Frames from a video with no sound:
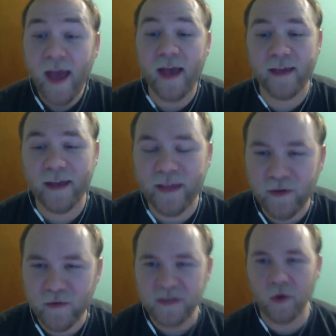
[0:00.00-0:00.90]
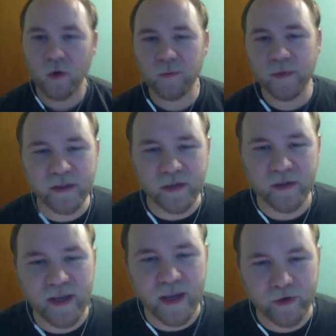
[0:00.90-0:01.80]
yeah, they use the military
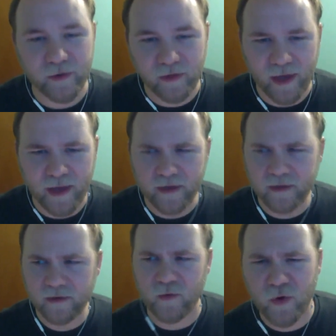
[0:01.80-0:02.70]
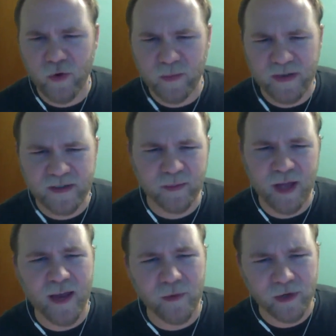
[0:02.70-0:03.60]
standard of like through a piece of
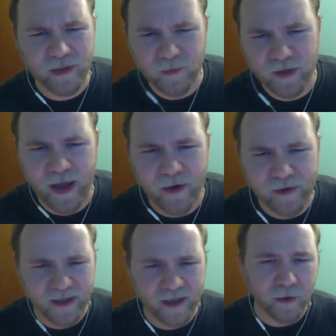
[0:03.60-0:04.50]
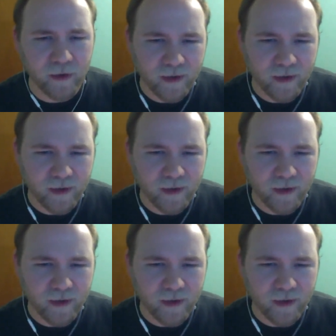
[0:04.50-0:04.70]
plywood will count as a kill.